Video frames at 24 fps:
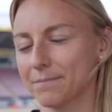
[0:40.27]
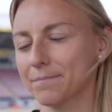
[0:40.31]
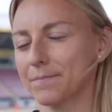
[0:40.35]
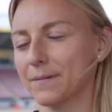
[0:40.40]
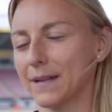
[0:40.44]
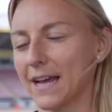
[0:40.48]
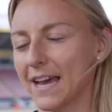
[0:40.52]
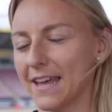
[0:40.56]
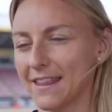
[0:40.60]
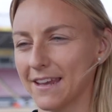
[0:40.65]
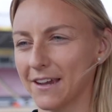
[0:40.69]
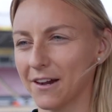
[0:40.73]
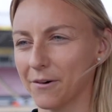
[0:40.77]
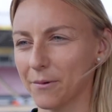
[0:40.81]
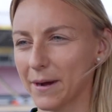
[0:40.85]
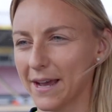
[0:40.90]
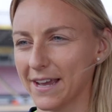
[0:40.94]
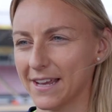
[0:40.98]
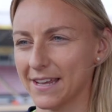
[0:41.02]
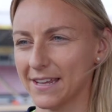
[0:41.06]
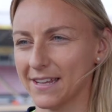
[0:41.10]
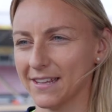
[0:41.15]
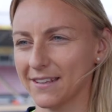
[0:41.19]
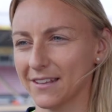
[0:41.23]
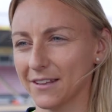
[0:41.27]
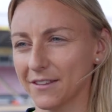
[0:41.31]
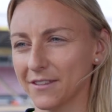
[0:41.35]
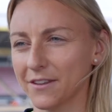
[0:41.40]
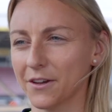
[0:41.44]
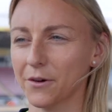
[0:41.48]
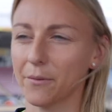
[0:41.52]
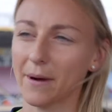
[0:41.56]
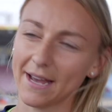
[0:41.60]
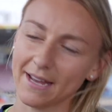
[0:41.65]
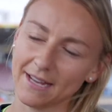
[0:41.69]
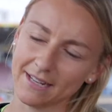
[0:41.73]
play the
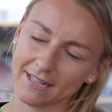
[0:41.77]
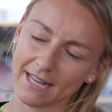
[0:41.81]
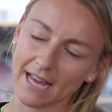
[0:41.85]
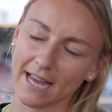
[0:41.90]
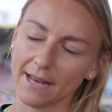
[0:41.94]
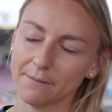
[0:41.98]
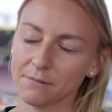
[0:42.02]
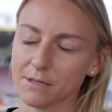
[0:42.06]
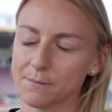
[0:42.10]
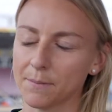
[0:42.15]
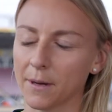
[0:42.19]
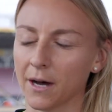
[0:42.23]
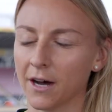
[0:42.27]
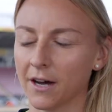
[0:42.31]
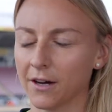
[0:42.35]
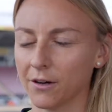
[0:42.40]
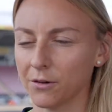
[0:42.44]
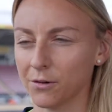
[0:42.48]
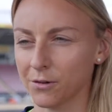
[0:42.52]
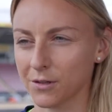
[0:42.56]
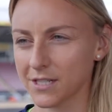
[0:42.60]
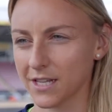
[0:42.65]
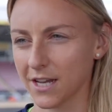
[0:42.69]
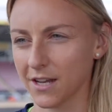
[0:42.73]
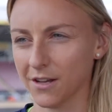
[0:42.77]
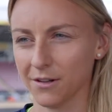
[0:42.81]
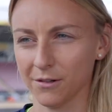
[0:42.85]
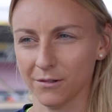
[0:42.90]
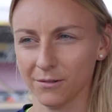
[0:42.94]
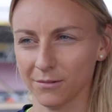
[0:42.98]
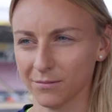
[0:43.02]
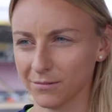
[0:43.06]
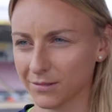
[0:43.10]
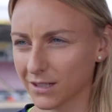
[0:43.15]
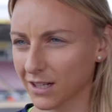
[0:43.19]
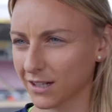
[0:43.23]
away games, but also